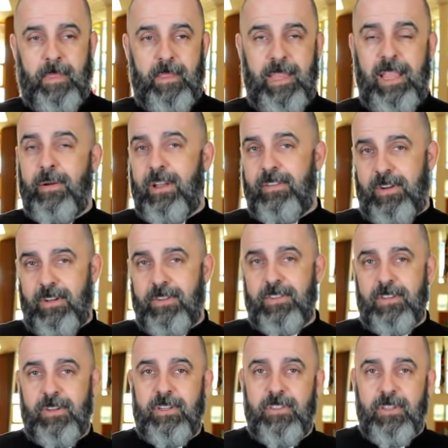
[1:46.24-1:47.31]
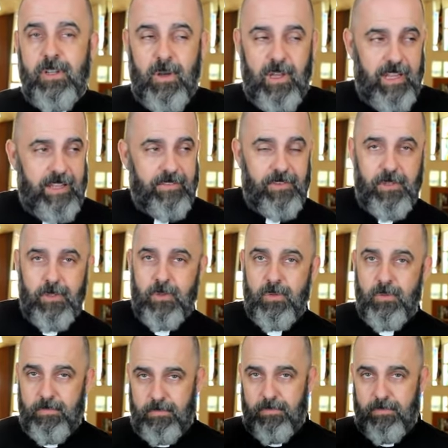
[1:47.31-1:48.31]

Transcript: Now, I have also, as you know, I have two